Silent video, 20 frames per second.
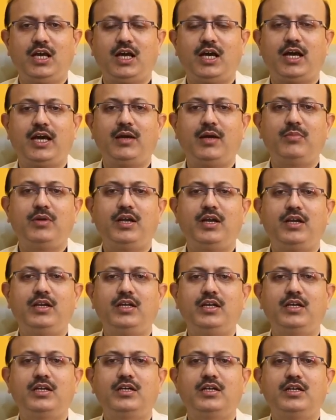I am
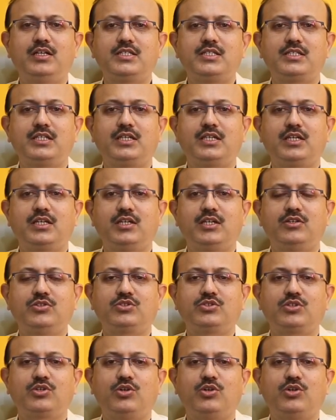heading Curls&Curves